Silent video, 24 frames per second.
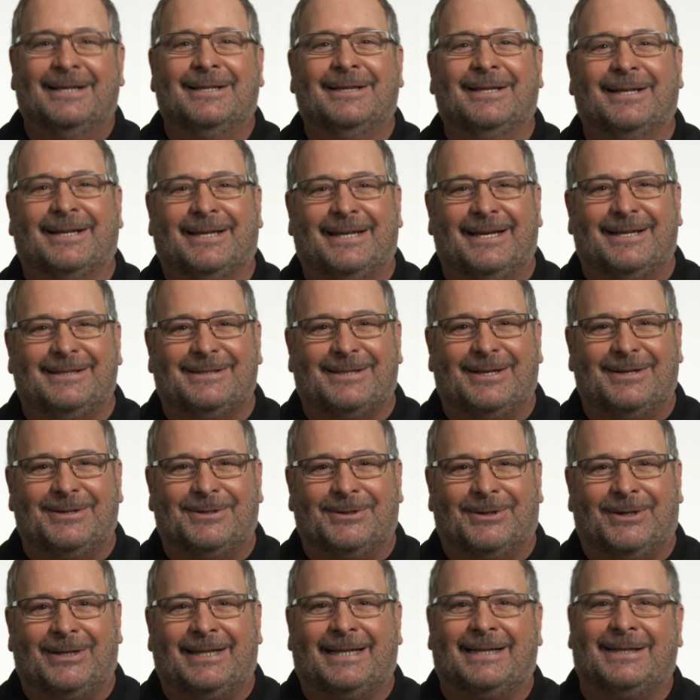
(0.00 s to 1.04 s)
The Kingston
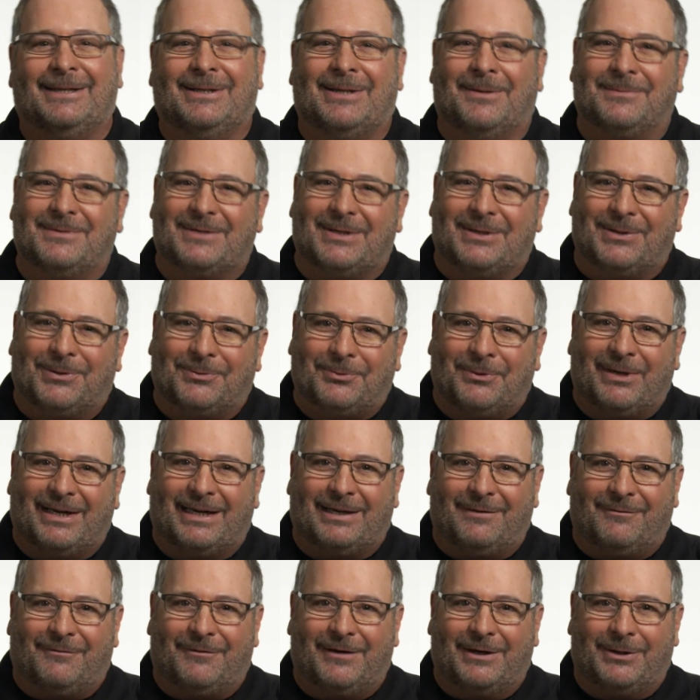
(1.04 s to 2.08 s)
toilet comes in 3
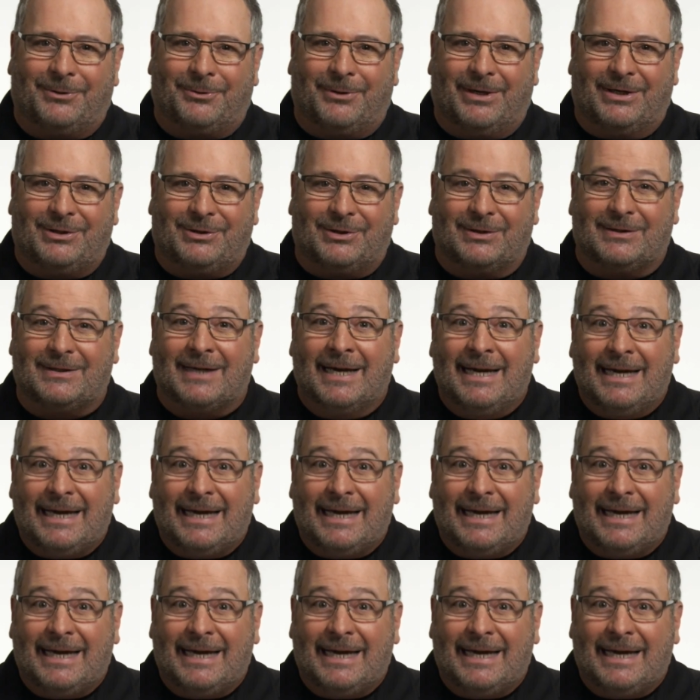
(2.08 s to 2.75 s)
configurations,